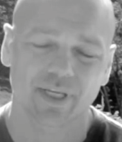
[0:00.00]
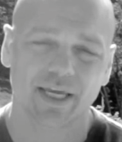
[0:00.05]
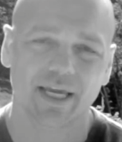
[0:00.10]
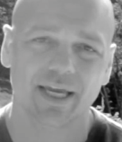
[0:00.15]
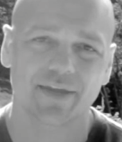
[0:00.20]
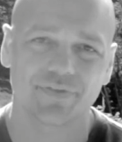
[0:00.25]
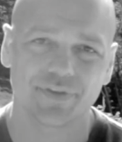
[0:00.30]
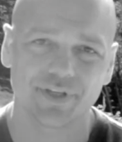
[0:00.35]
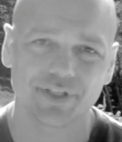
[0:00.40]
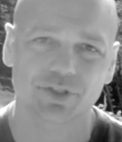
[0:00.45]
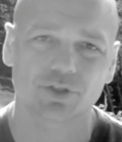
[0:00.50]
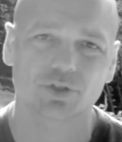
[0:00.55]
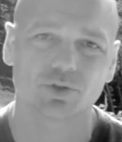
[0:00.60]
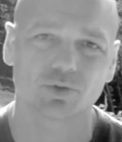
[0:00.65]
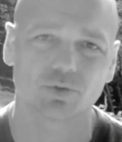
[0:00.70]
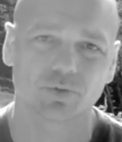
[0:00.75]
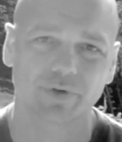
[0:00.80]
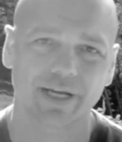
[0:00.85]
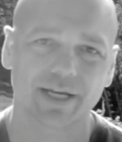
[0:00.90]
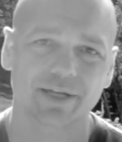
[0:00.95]
And this
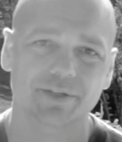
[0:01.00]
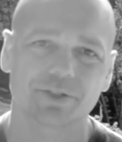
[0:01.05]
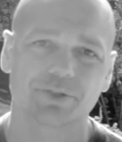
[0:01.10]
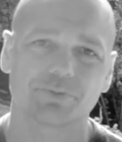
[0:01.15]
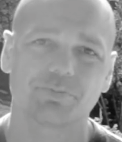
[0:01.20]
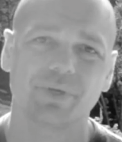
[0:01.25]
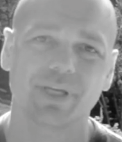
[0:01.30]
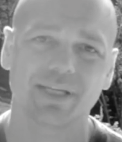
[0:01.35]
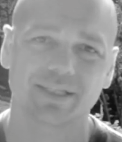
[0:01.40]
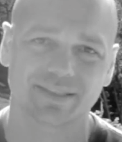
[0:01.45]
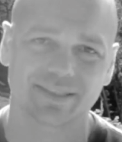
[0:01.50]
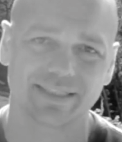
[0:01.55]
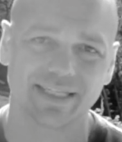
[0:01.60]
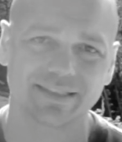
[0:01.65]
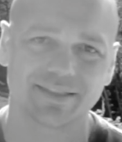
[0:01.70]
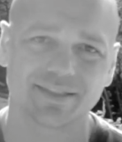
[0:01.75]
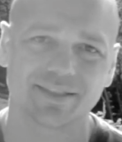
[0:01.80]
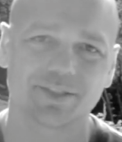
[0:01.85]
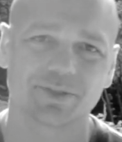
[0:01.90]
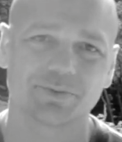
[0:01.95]
grounds me, it
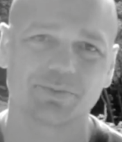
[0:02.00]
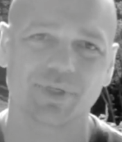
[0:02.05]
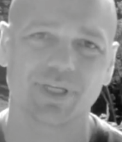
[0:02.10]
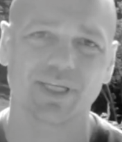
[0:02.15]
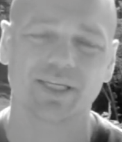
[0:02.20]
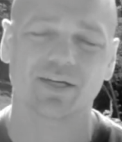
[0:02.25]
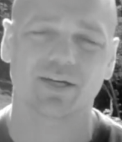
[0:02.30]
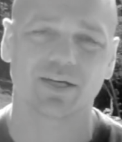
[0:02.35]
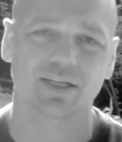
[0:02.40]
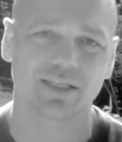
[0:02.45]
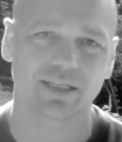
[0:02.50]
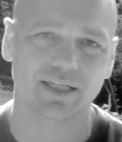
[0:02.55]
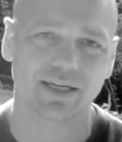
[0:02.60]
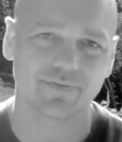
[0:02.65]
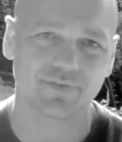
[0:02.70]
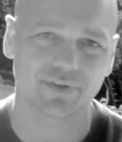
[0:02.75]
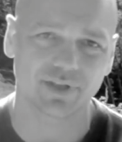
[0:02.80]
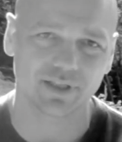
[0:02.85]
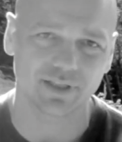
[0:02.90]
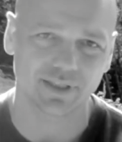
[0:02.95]
centers me. I
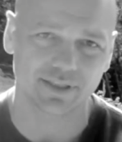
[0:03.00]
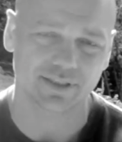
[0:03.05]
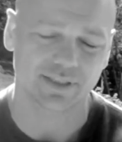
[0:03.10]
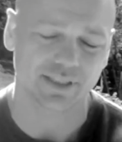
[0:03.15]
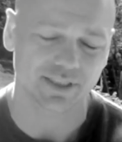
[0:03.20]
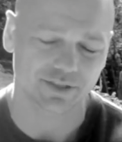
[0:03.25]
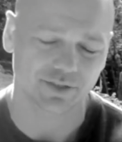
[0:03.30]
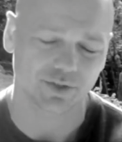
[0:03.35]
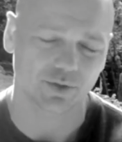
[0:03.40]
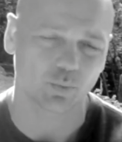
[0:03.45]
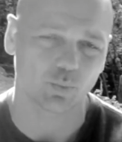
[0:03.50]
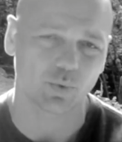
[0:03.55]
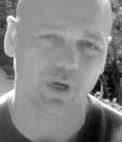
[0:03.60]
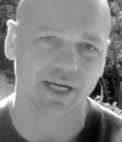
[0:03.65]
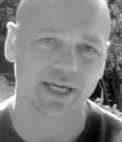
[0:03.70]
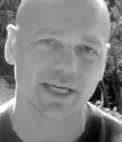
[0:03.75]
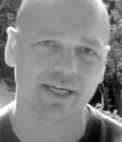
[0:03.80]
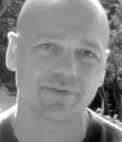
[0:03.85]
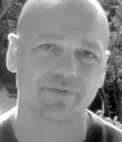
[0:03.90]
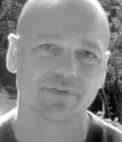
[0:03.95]
love the listening to the
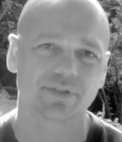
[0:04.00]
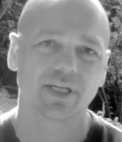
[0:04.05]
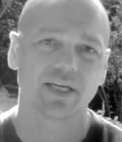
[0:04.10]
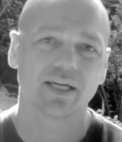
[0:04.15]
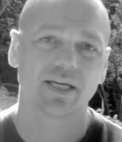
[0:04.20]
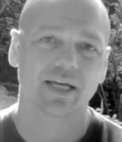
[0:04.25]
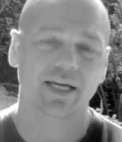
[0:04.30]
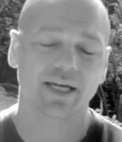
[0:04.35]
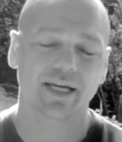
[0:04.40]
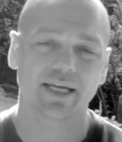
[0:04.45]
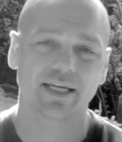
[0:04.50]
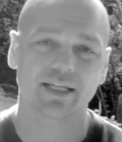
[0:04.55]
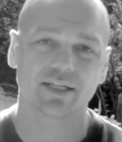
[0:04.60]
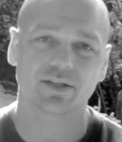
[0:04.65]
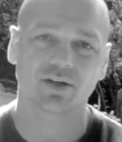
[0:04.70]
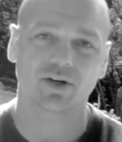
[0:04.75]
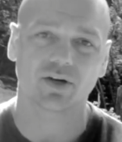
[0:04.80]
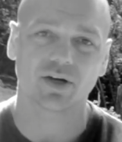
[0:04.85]
waves and